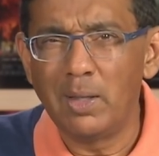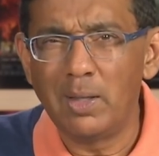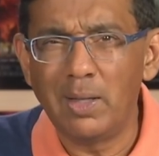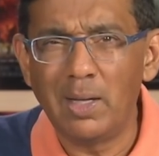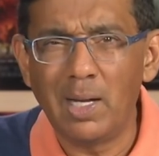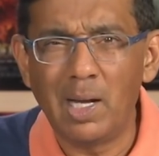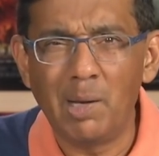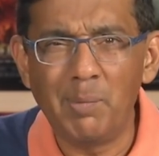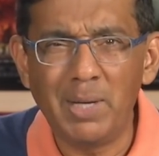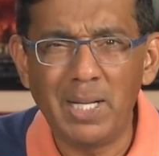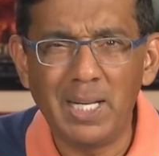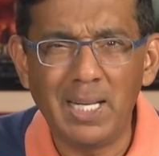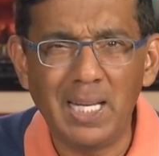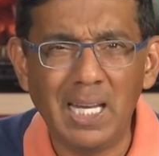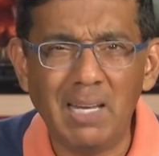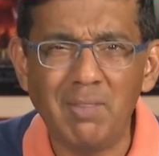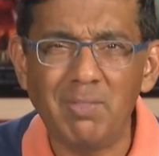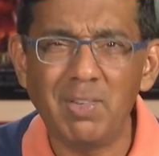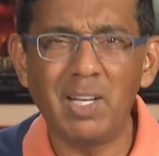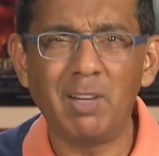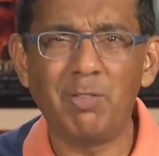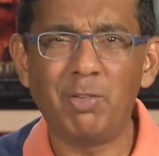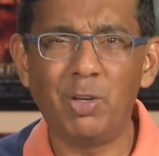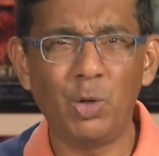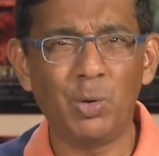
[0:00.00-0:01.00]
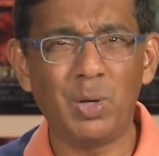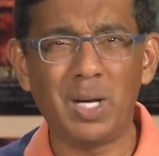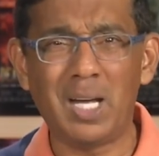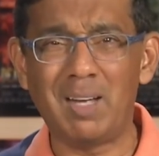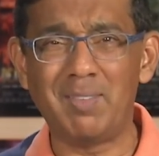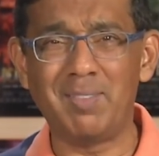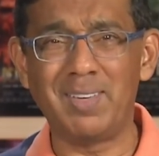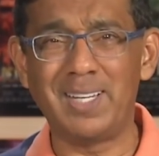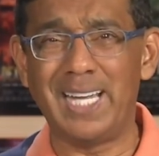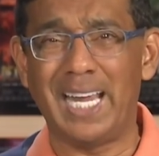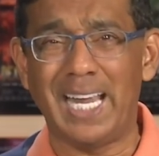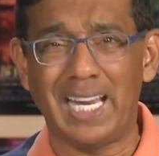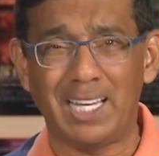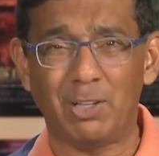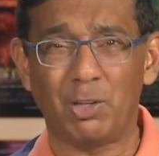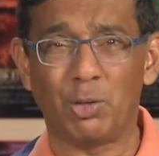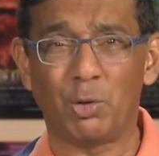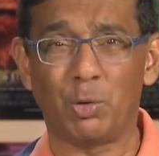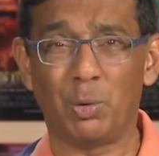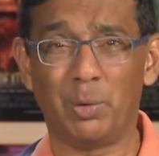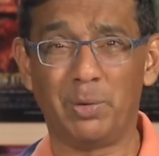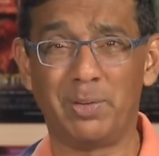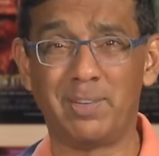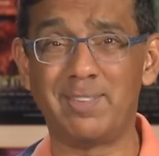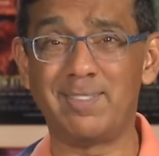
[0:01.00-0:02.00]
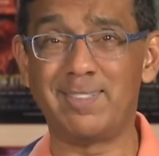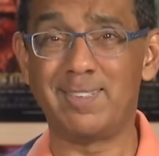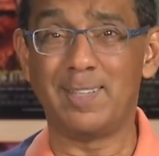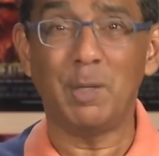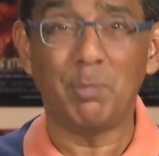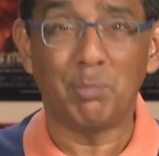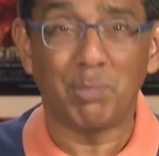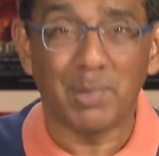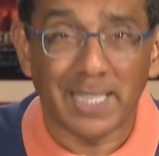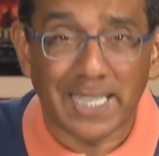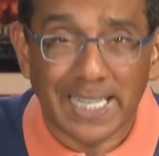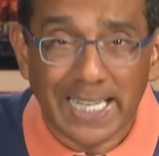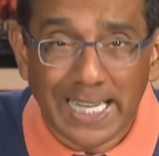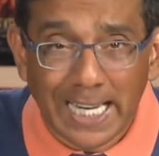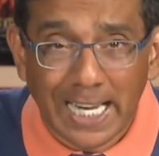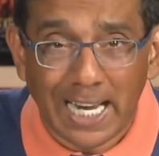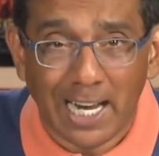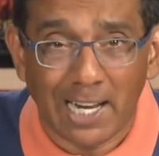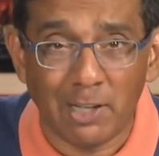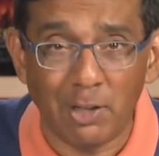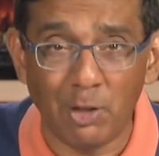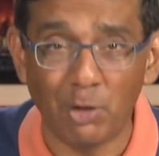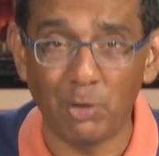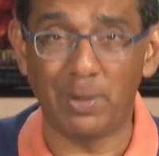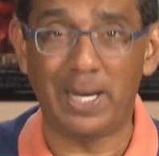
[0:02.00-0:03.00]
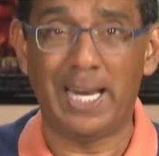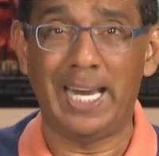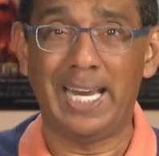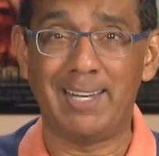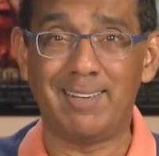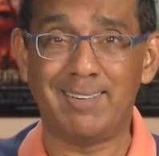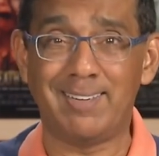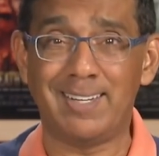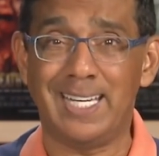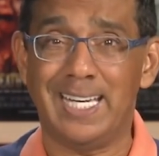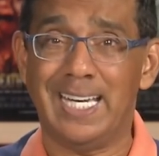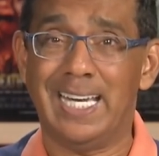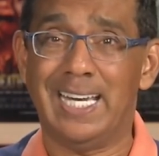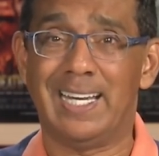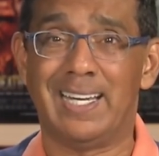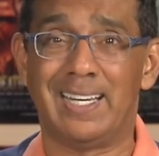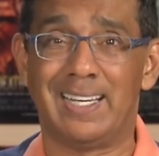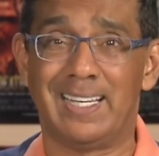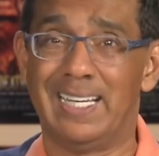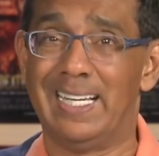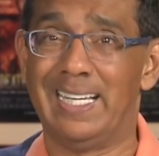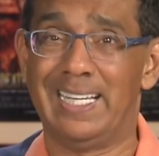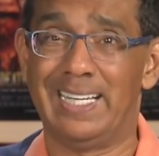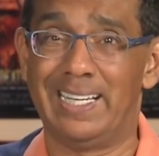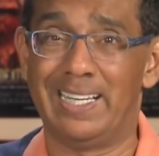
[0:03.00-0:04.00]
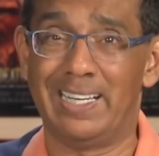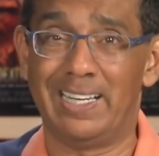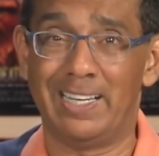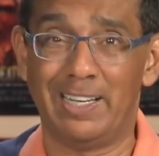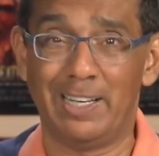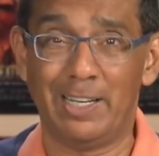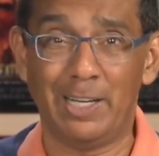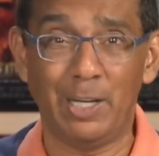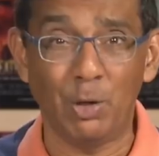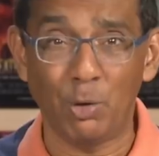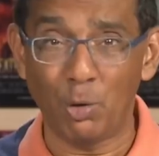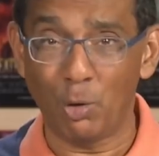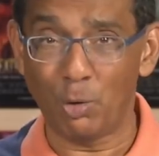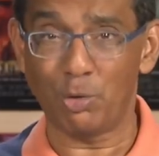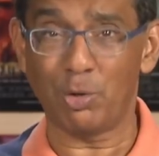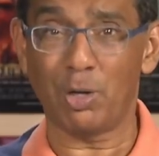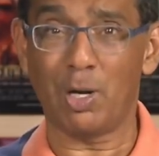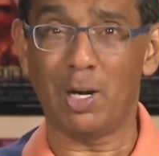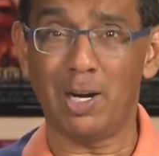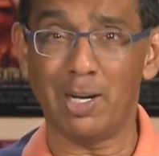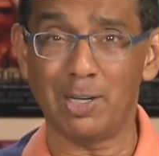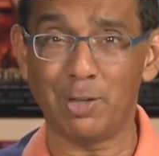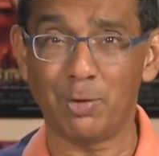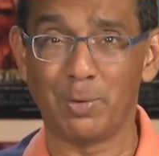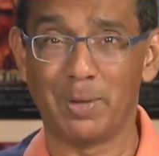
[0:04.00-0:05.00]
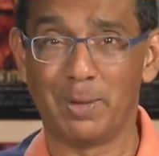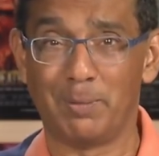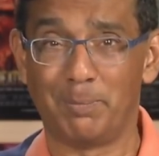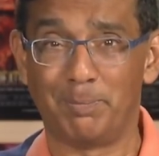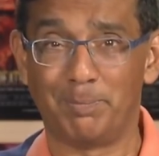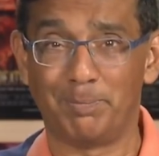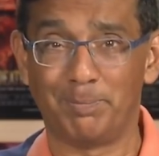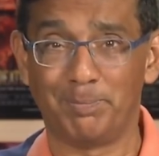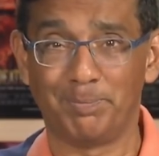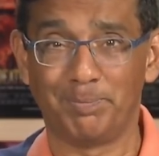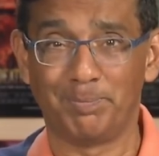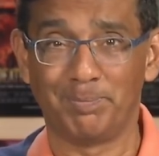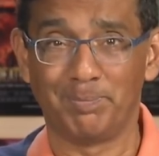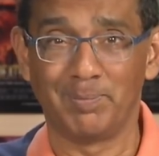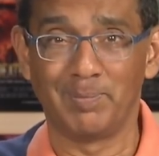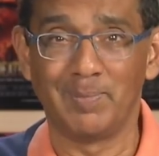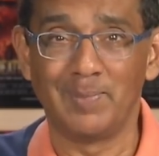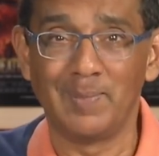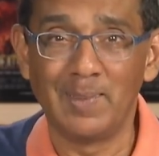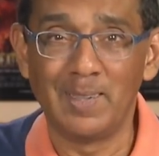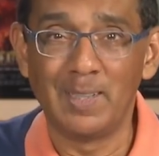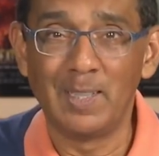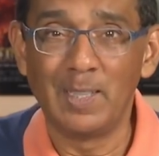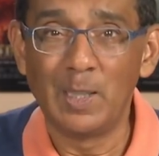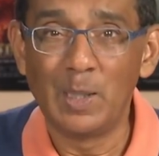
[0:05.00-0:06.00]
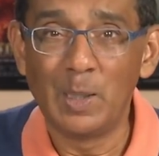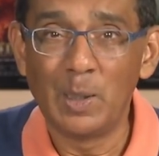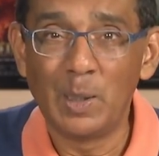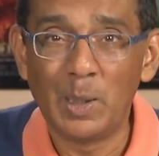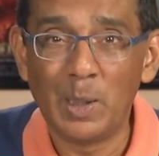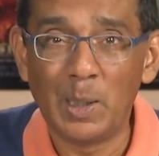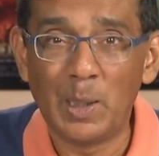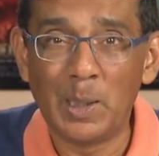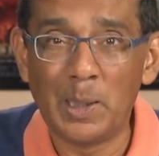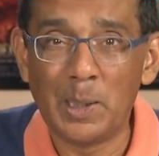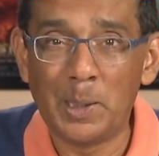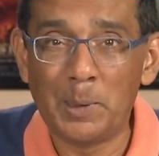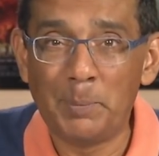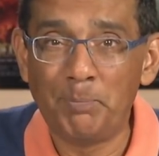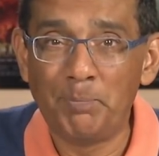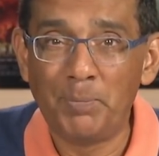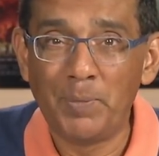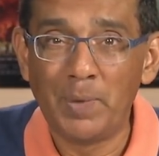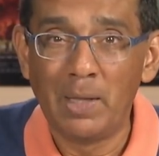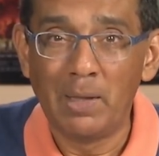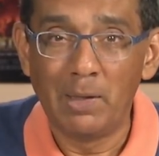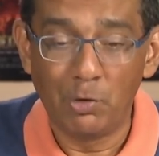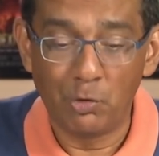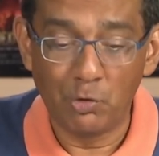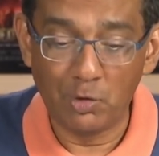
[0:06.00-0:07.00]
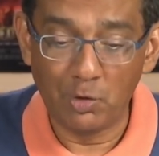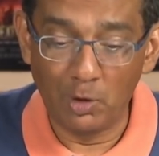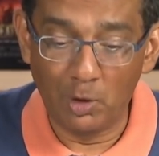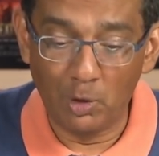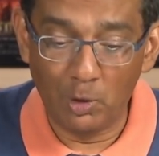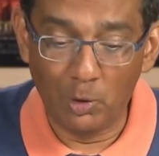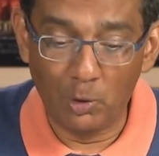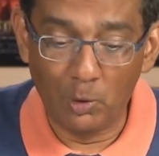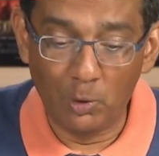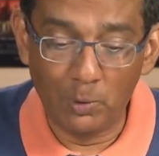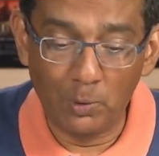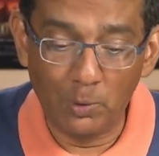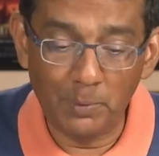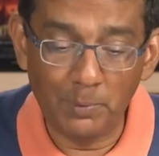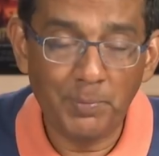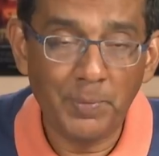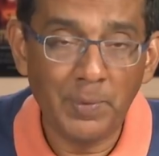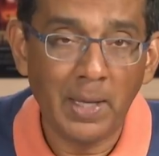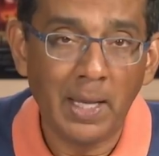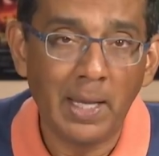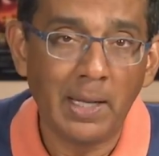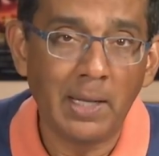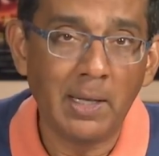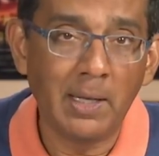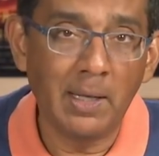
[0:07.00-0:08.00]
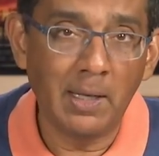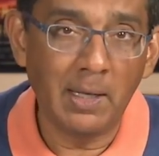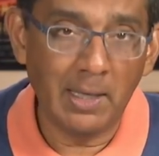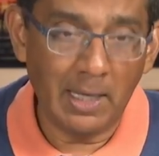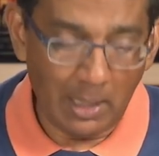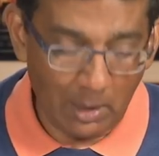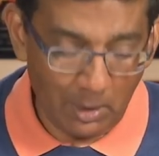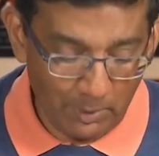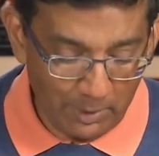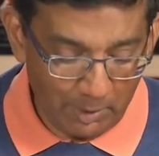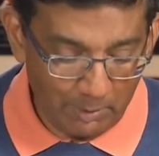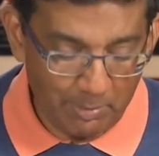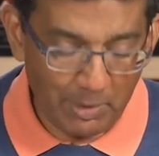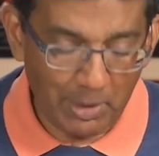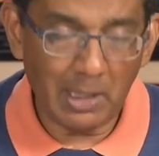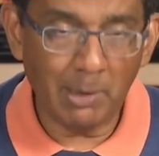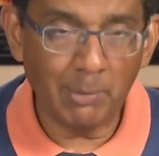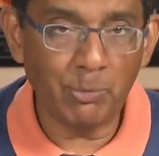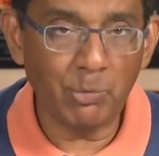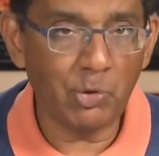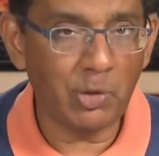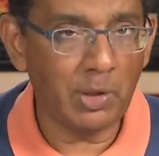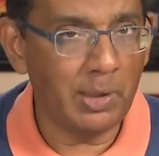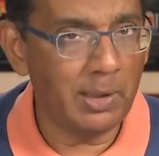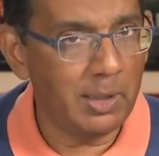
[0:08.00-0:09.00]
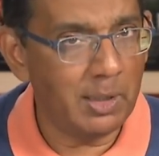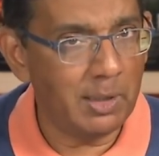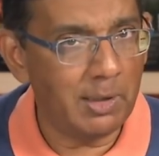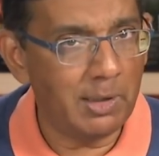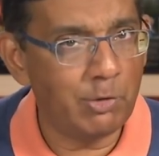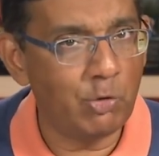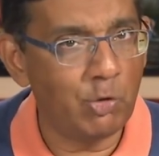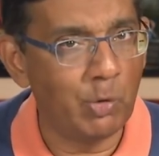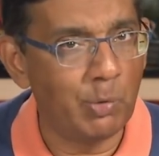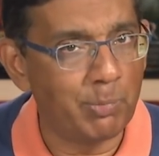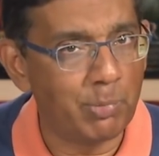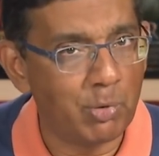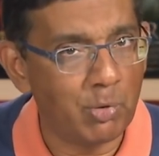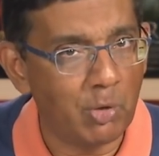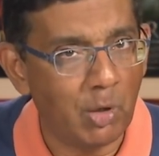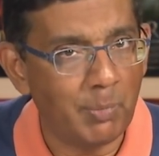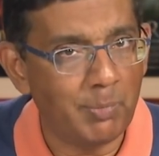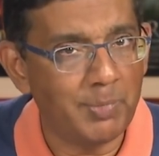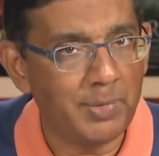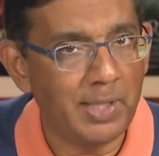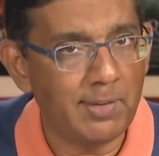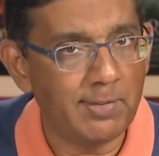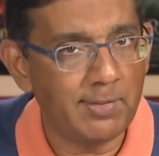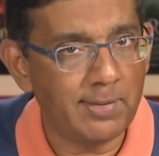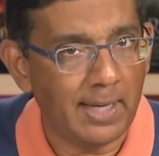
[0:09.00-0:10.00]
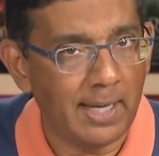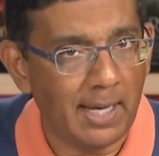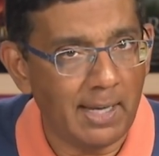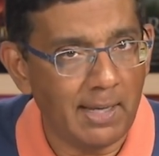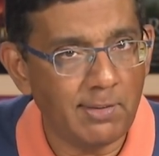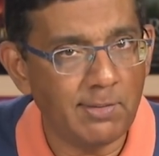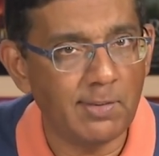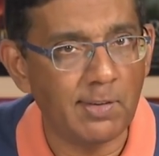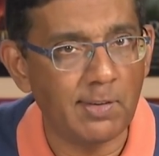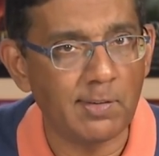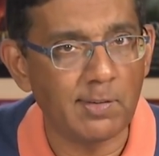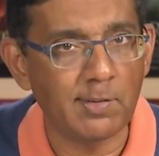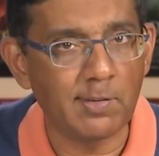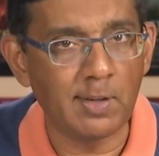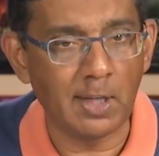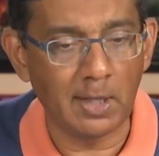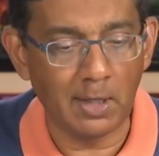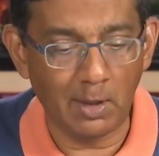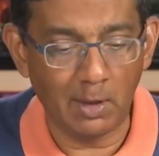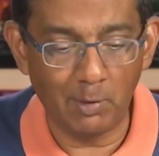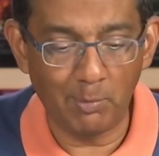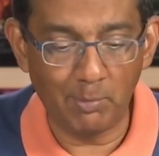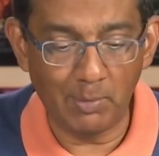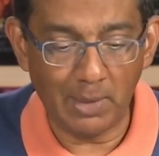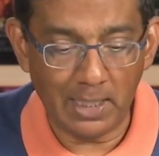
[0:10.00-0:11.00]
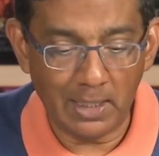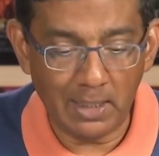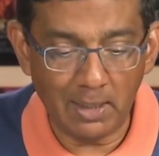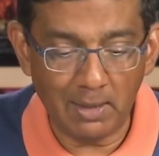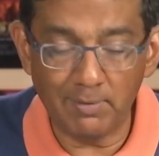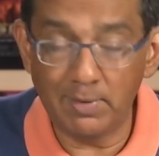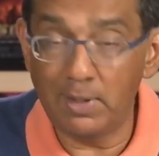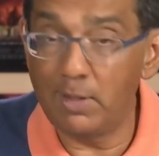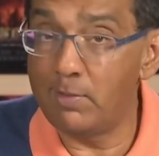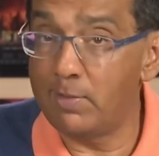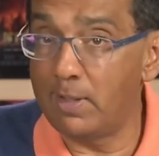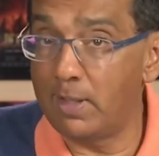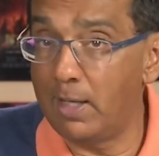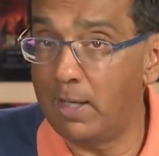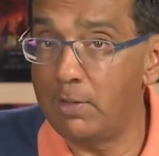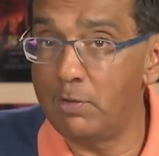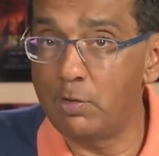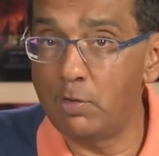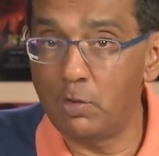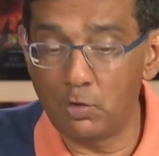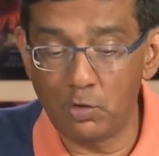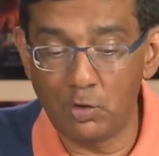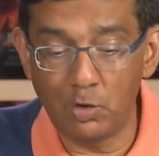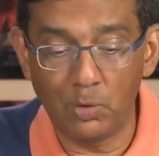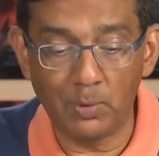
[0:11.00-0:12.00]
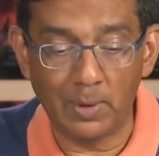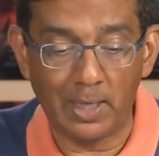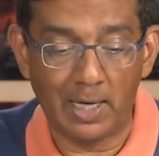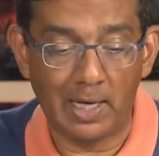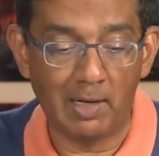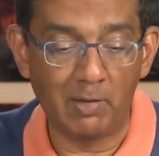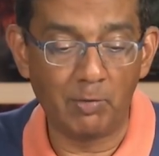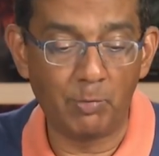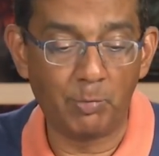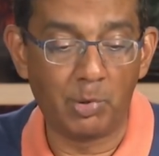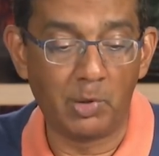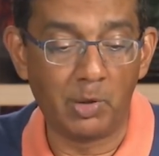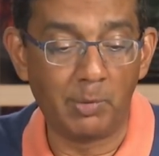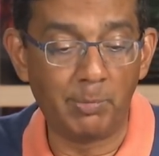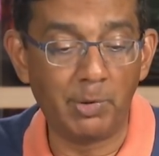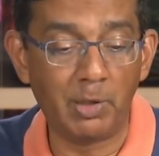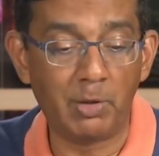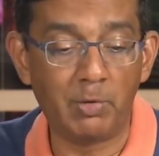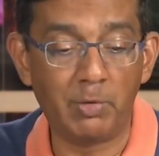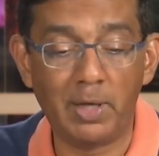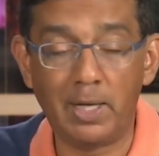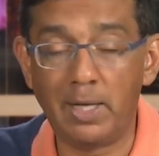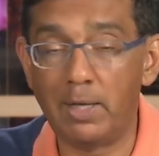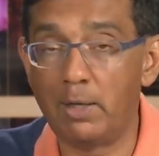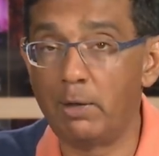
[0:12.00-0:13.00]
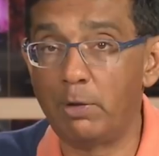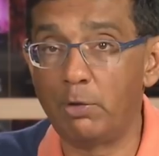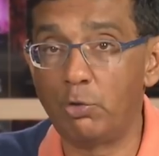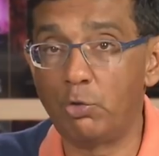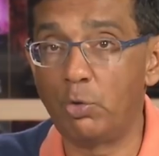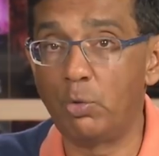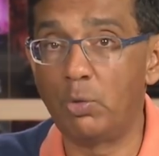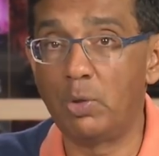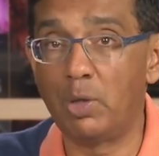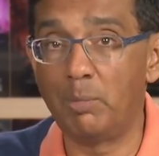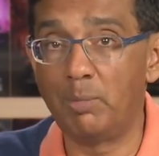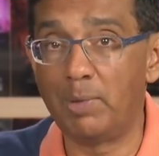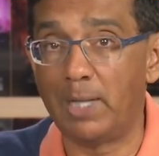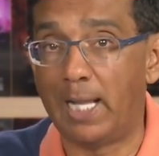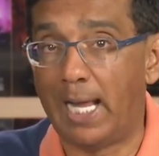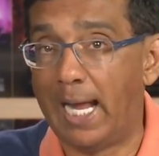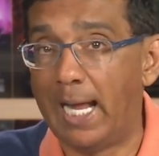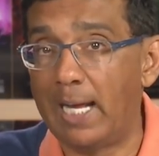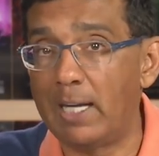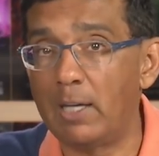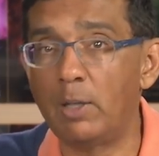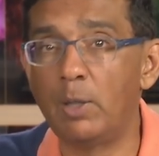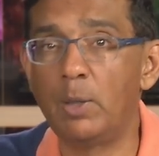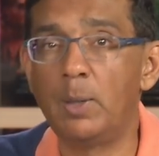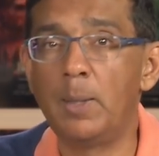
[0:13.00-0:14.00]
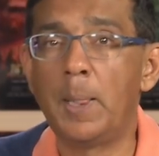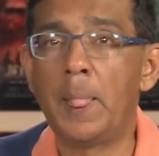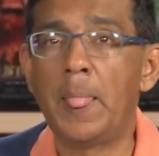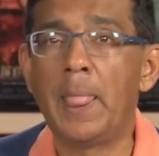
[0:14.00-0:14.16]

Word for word: I mean, even if you have an eight year old sibling and you're 18, you don't talk to him. So, um, so now it becomes clear as you probe these cases that in many of these cases you have perpetrators who are black,